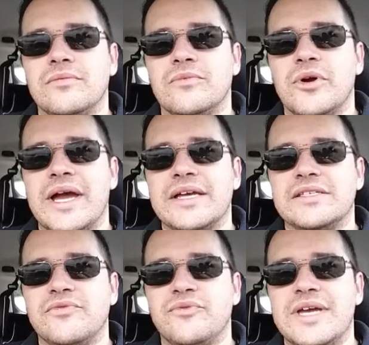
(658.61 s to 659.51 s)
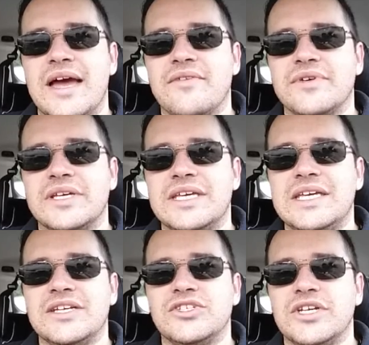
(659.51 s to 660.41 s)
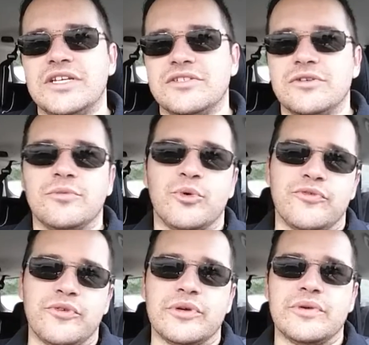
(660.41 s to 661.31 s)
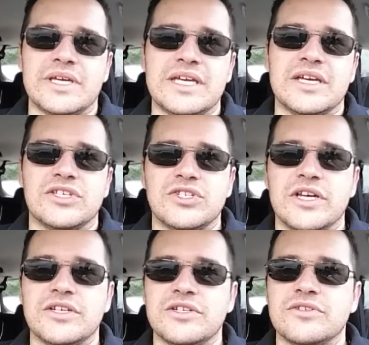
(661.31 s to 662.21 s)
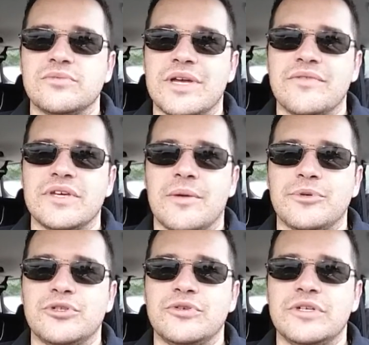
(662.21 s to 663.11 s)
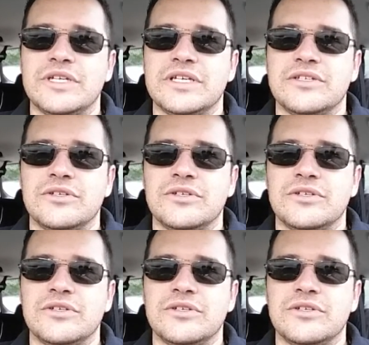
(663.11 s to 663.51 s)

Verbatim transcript: Whereas if we have a key exchange, you know, more frequent key exchanges, we have the opportunity